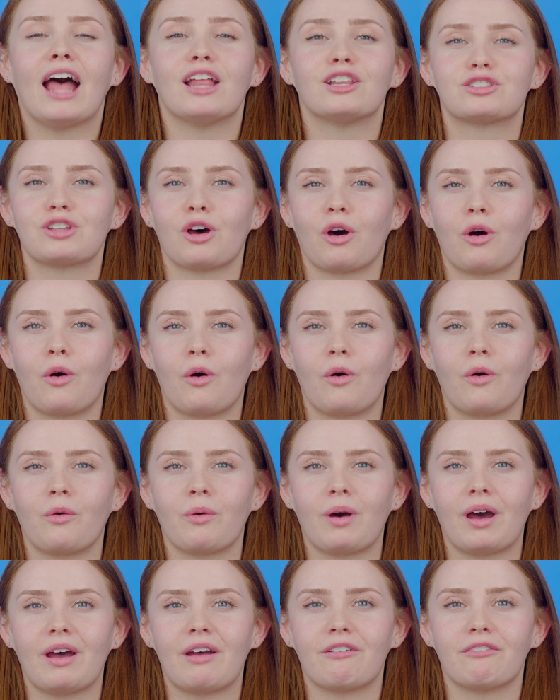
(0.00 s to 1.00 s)
and
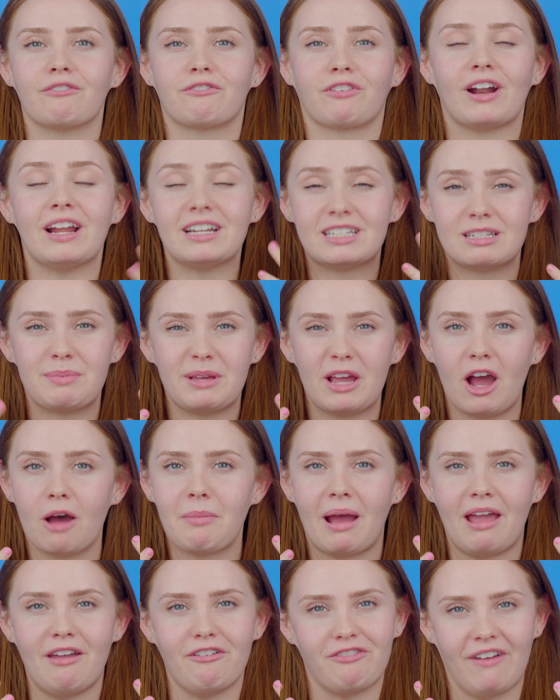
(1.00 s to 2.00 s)
so for it to be on
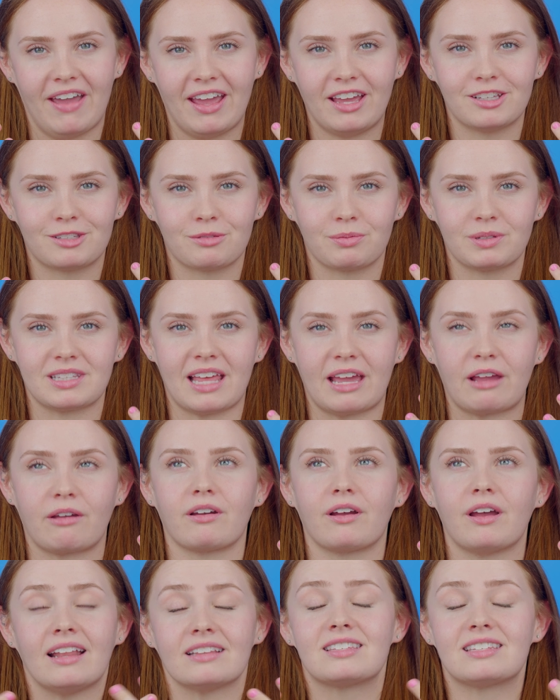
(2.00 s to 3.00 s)
my face was
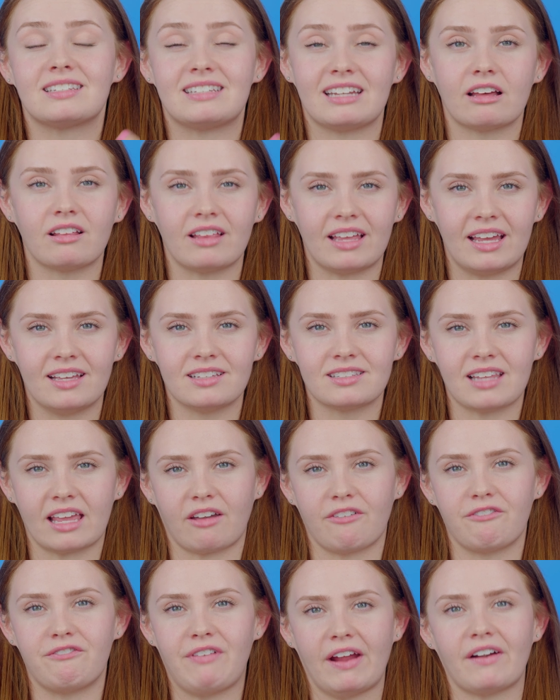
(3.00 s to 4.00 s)
and still is a
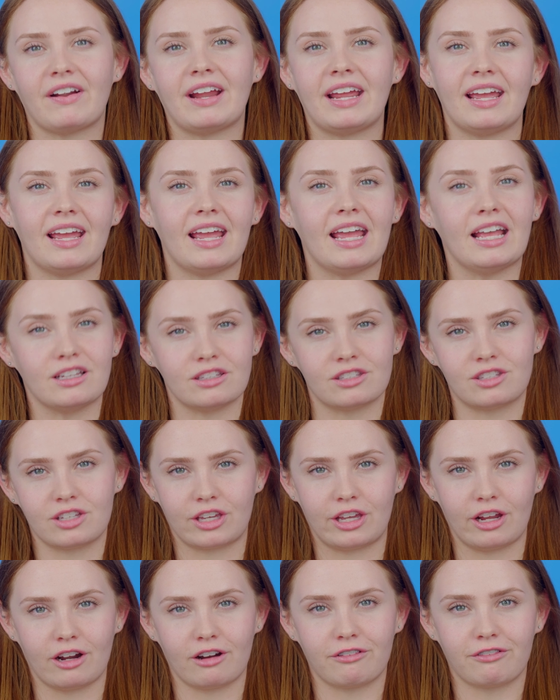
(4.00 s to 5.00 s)
very
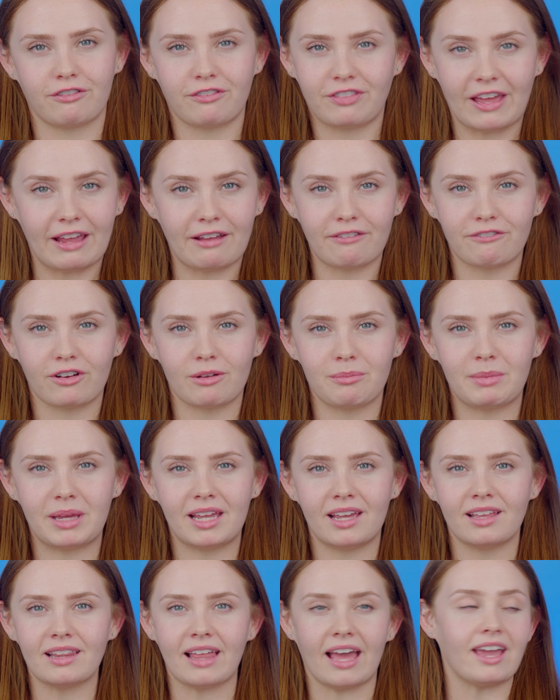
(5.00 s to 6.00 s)
insecure thing for
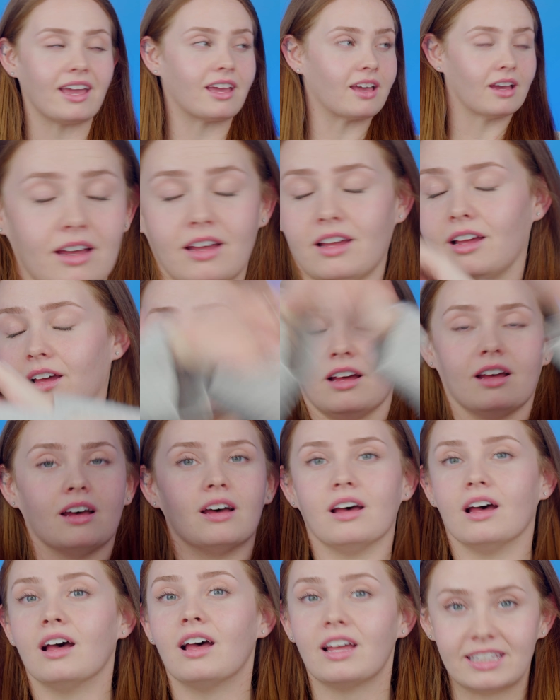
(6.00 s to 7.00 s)
me.
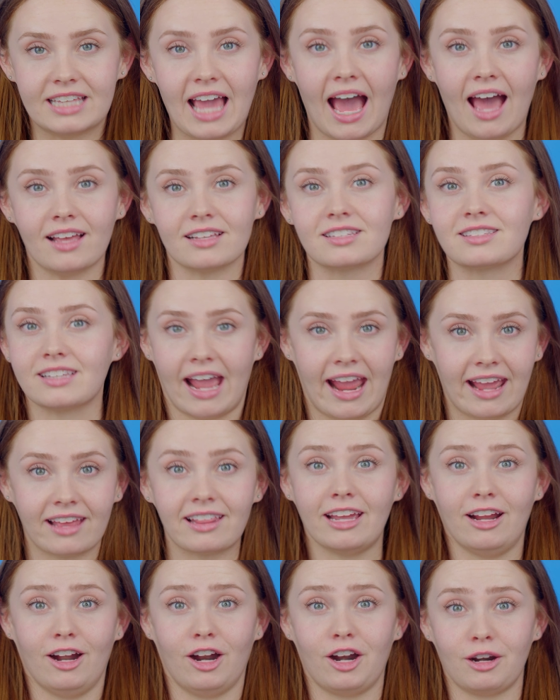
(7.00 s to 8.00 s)
Yes,
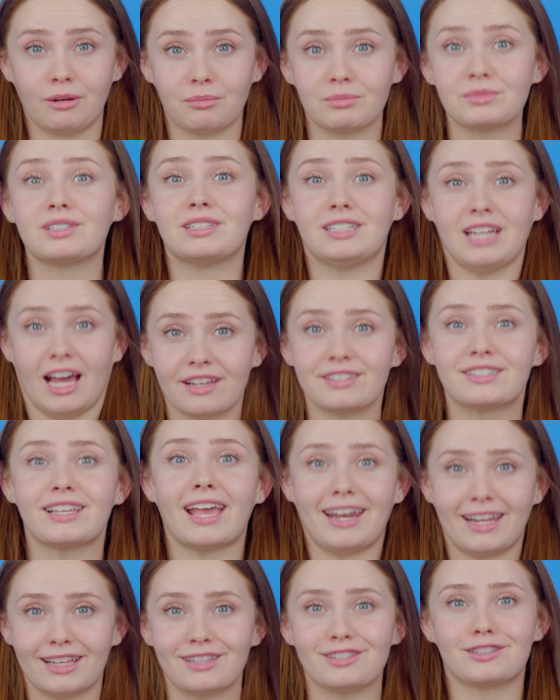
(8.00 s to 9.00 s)
Hayley Herms does
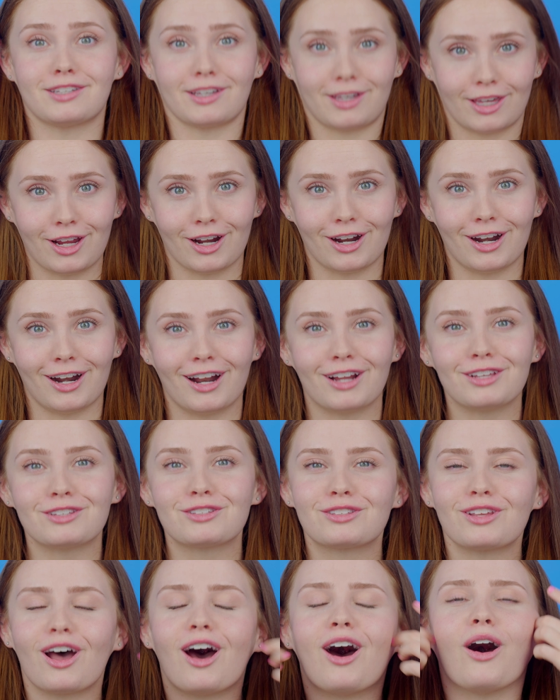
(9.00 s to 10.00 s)
get insecure.
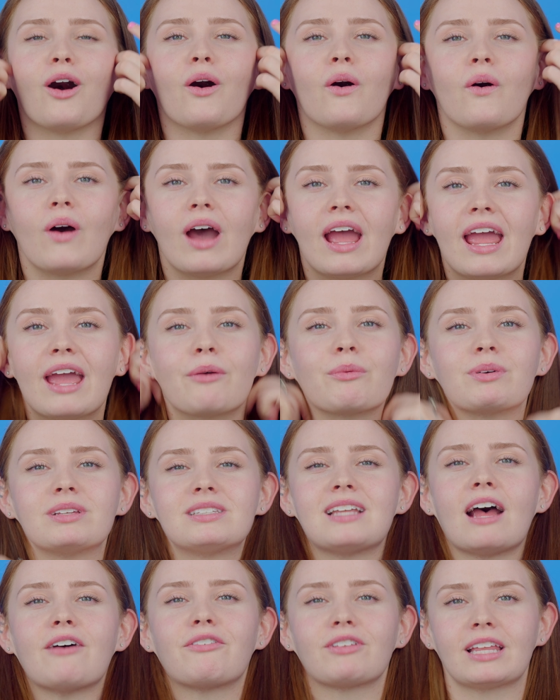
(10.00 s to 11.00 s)
So it
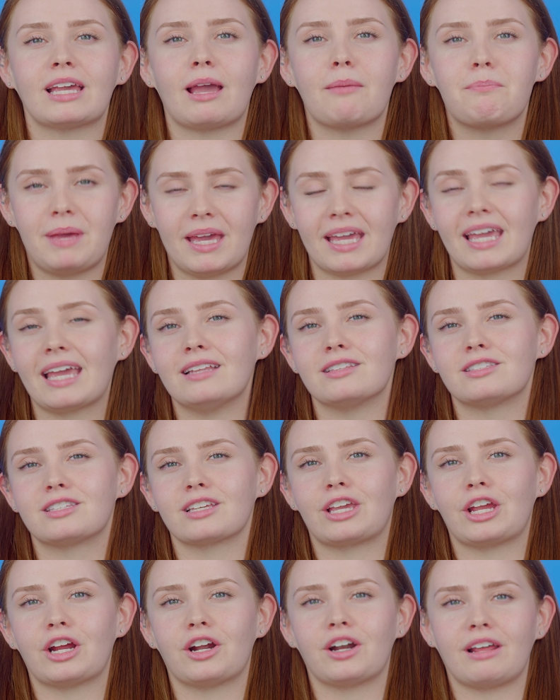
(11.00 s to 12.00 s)
was definitely a big
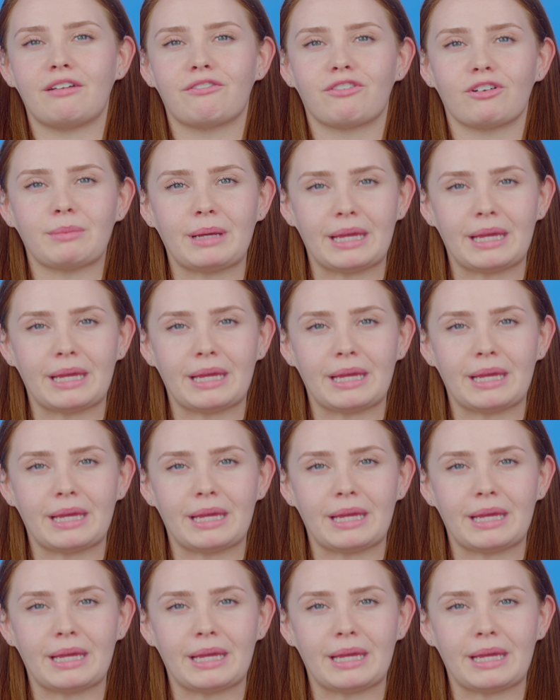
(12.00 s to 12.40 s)
insecurity for